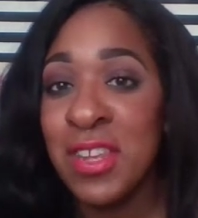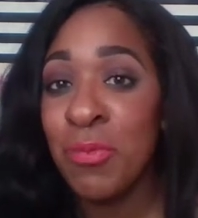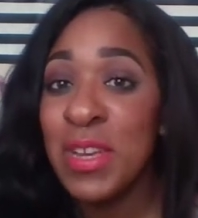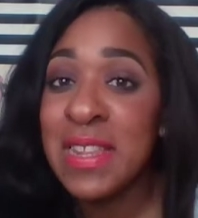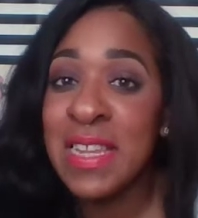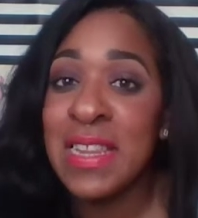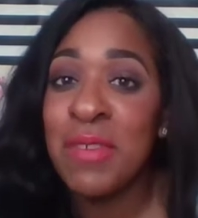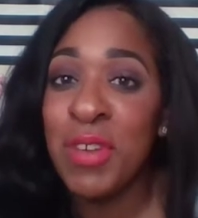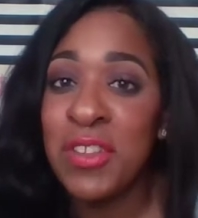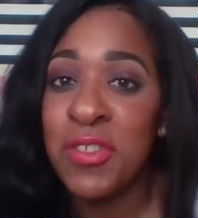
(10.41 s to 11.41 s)
recently
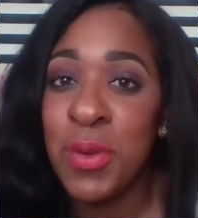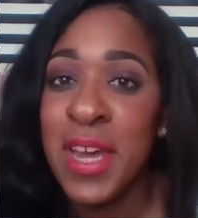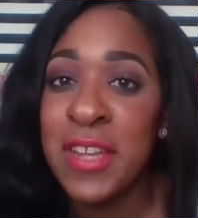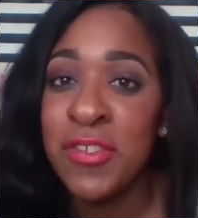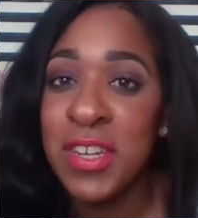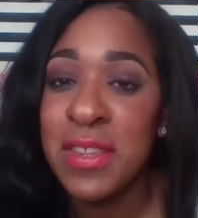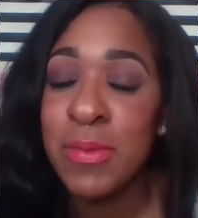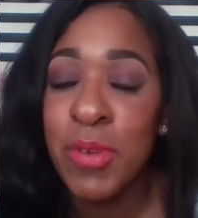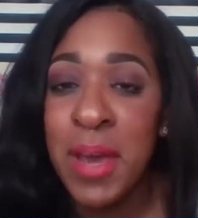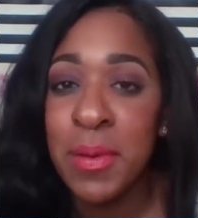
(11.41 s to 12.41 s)
reached 300
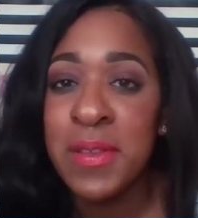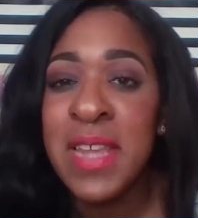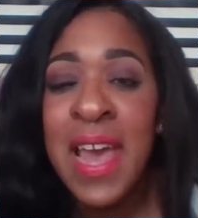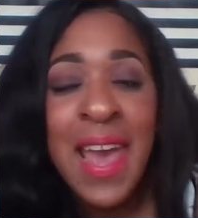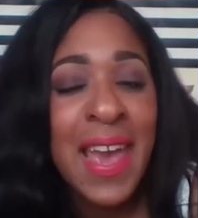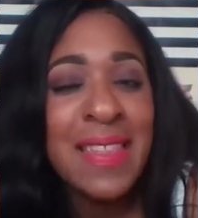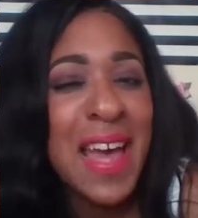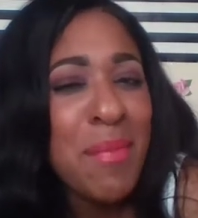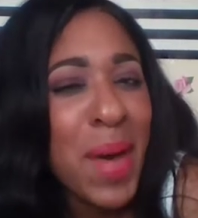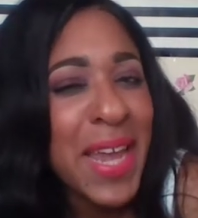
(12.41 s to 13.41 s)
subscribers, and
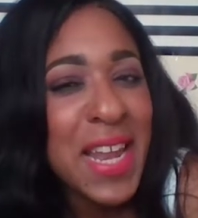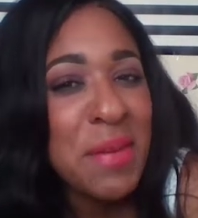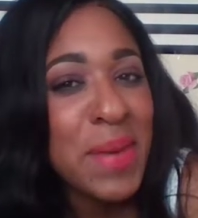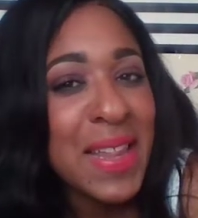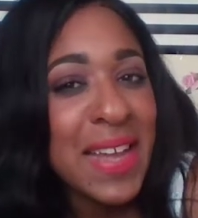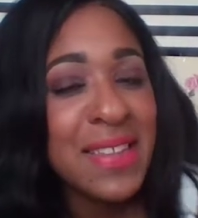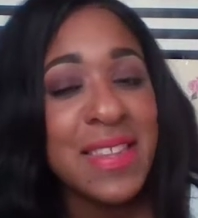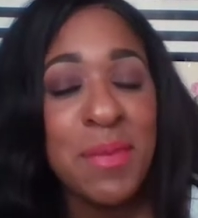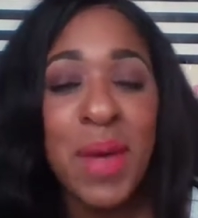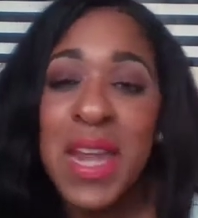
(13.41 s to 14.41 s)
that might not be a lot to
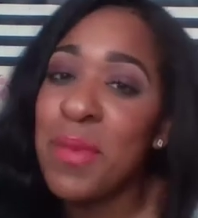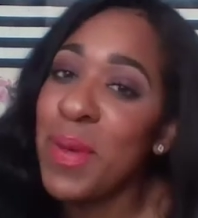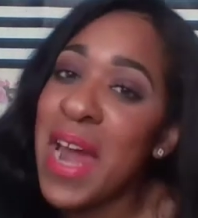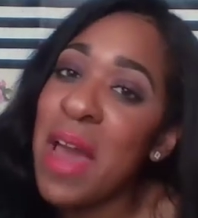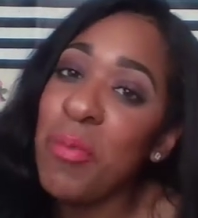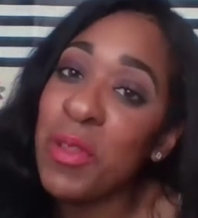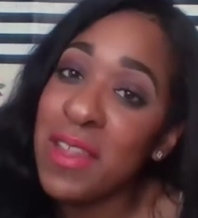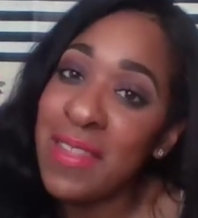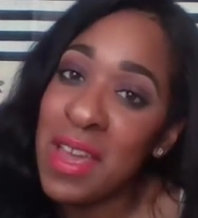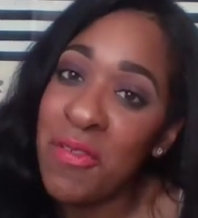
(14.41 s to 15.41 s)
somebody, but I'm really
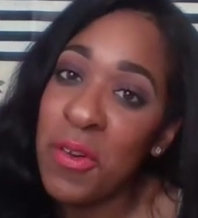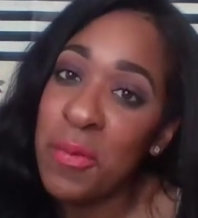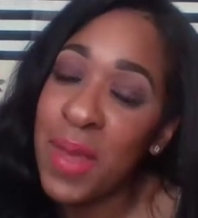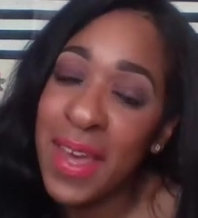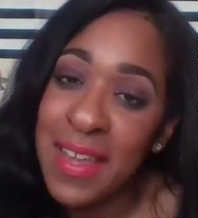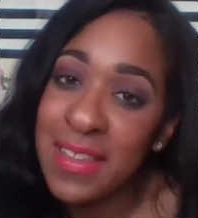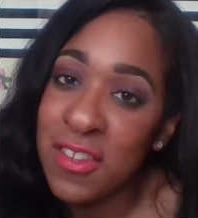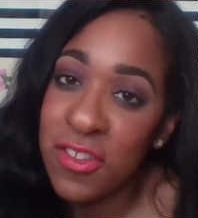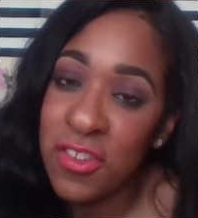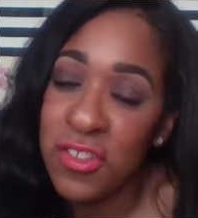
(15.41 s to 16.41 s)
thankful because it
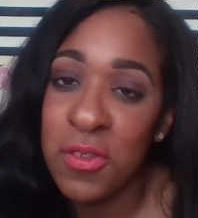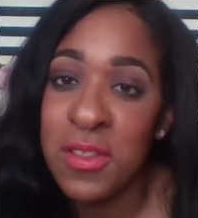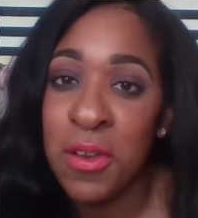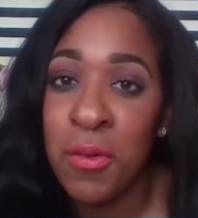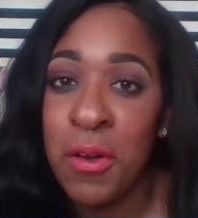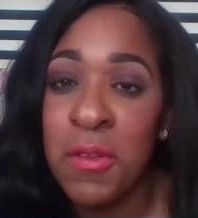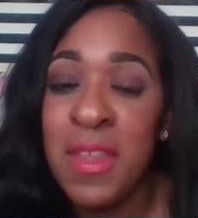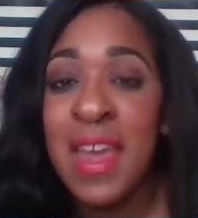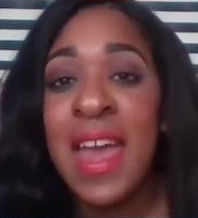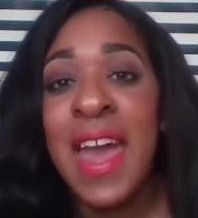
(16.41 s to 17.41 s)
just shows the growth
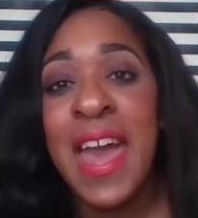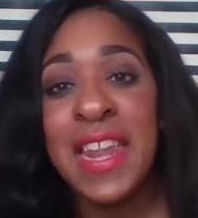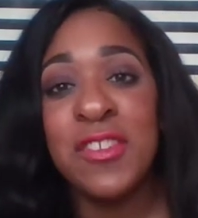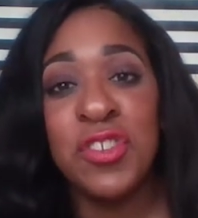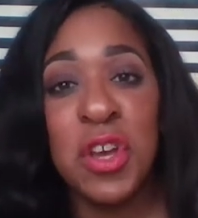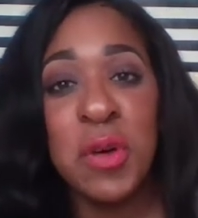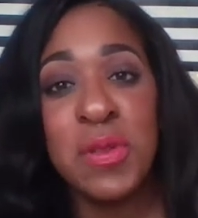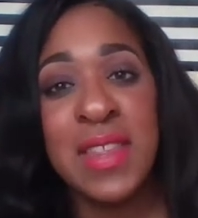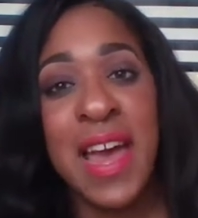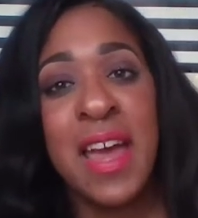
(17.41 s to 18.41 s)
and it
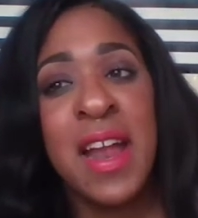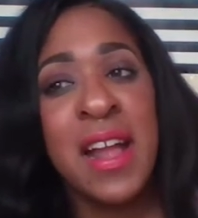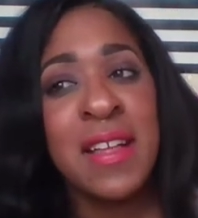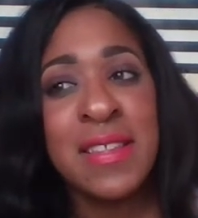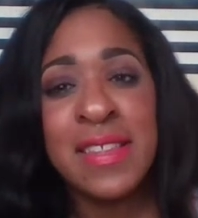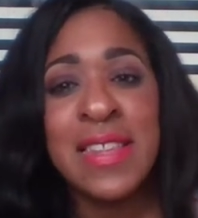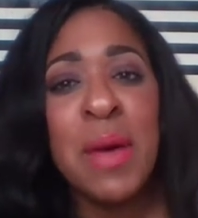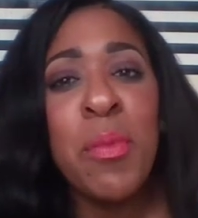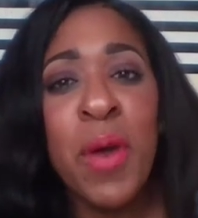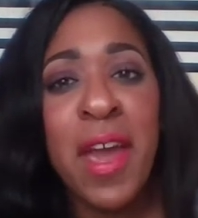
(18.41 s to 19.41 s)
shows that
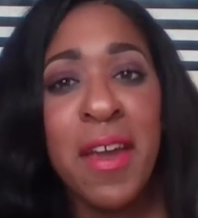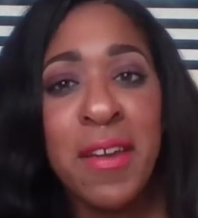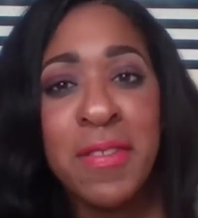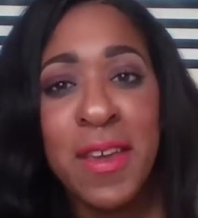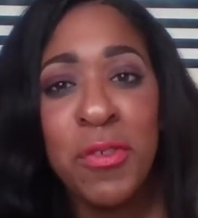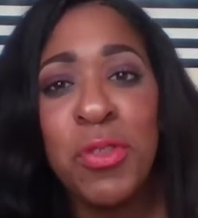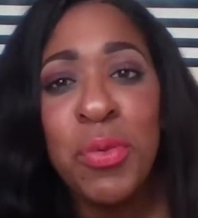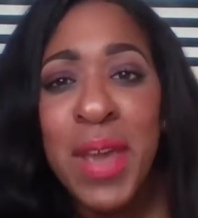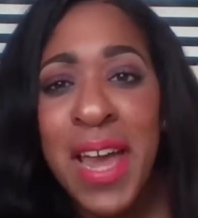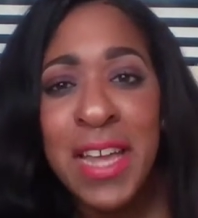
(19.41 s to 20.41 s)
somewhere there's
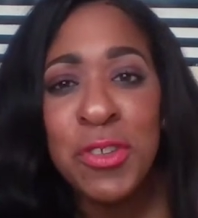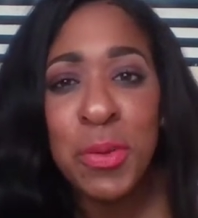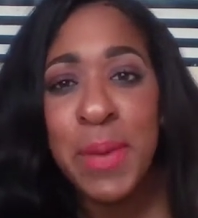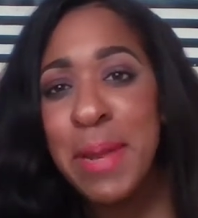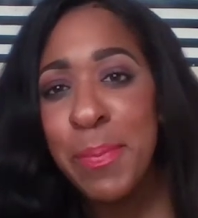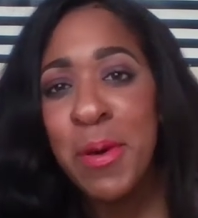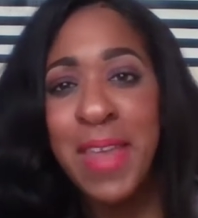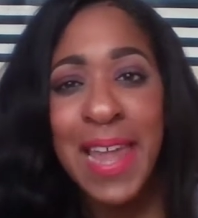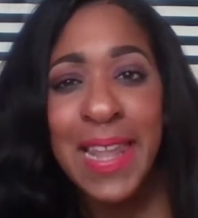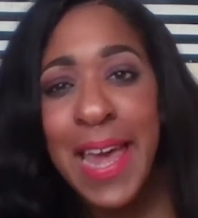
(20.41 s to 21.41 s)
300 people
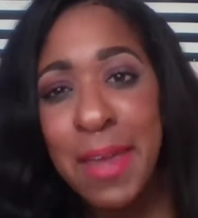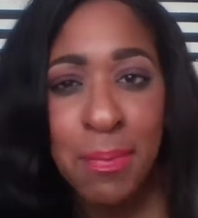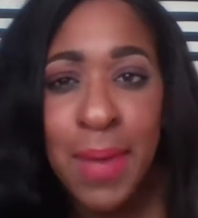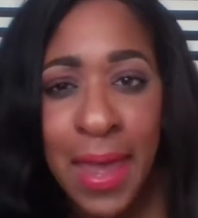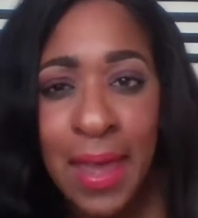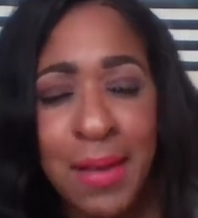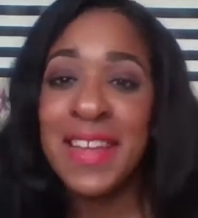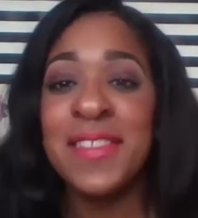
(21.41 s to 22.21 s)
that like me.